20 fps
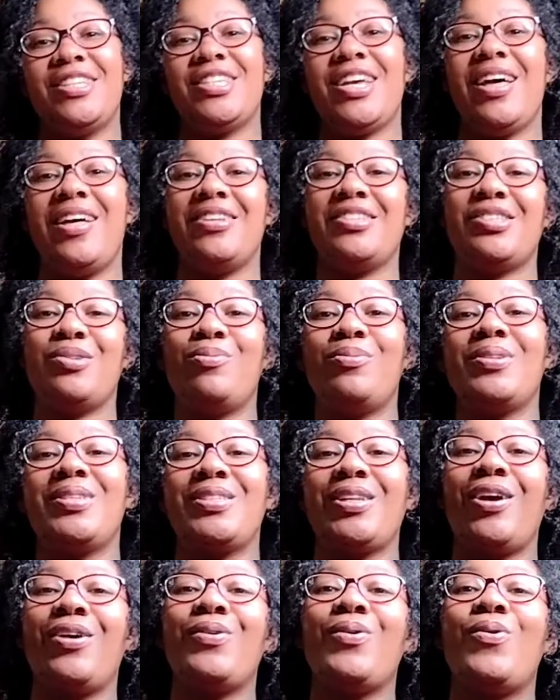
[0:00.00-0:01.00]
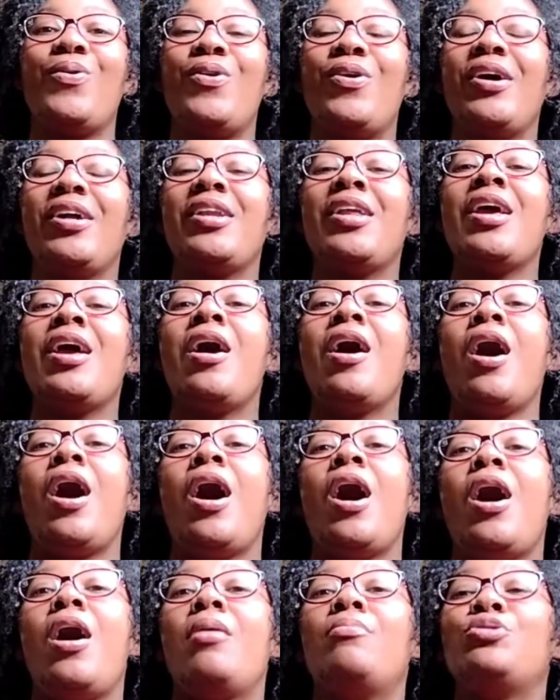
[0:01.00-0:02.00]
challenge that will start on
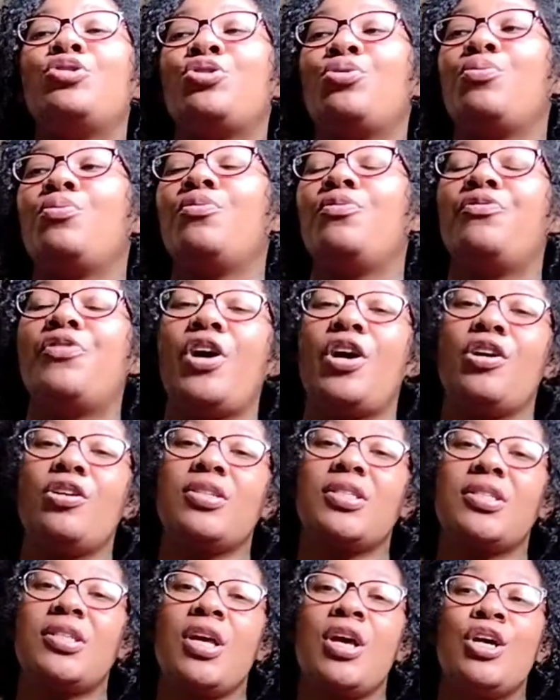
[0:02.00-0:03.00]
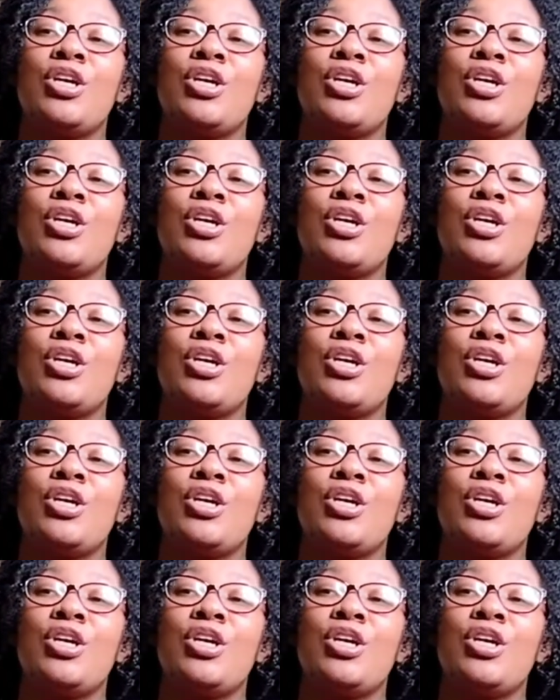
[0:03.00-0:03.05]
June 1st.